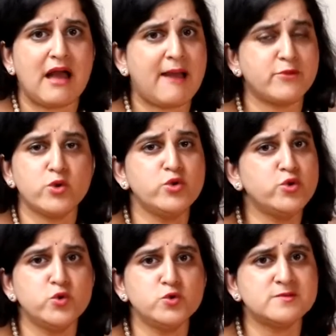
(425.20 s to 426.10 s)
I'm not going
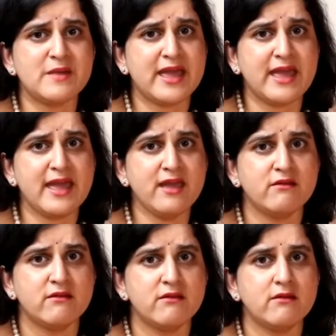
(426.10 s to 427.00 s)
to lose my hair?
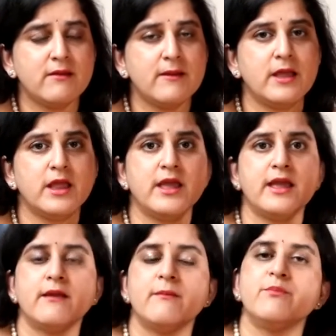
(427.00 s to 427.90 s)

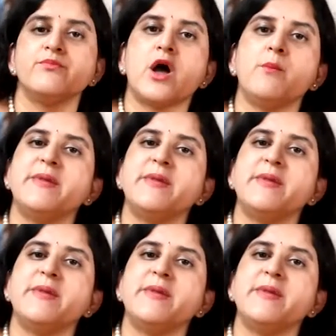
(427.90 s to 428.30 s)
Now,